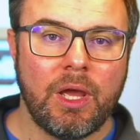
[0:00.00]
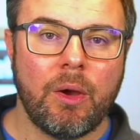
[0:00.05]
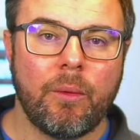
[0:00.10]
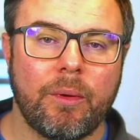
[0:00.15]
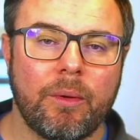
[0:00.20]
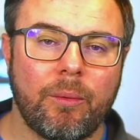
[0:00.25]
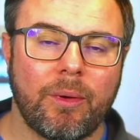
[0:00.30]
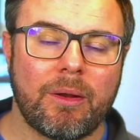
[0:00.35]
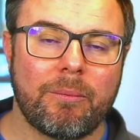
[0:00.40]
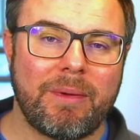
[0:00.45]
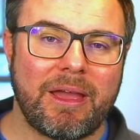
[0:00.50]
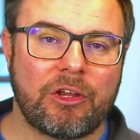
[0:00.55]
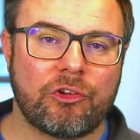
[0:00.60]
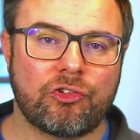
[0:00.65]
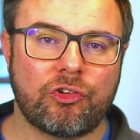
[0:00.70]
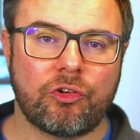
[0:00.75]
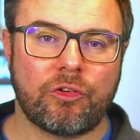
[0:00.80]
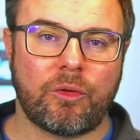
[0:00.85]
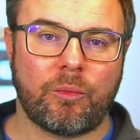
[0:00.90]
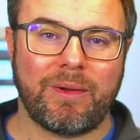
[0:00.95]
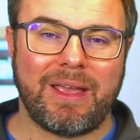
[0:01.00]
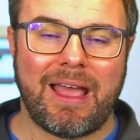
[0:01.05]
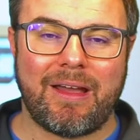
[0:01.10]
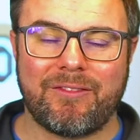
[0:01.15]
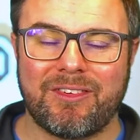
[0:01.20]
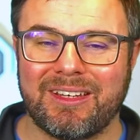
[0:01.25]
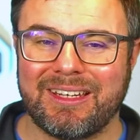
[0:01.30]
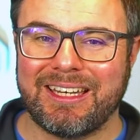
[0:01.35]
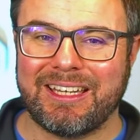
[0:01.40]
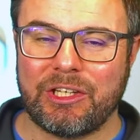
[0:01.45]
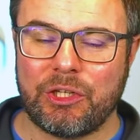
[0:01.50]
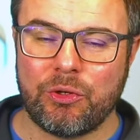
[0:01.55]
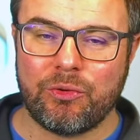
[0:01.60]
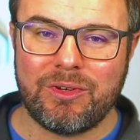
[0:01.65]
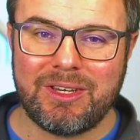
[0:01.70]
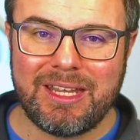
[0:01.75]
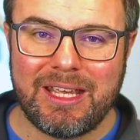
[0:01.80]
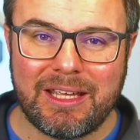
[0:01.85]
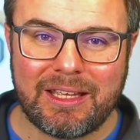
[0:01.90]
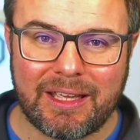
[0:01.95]
want to make sure that we have a
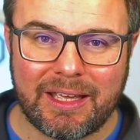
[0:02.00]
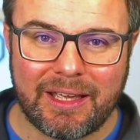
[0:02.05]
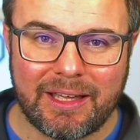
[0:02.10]
unique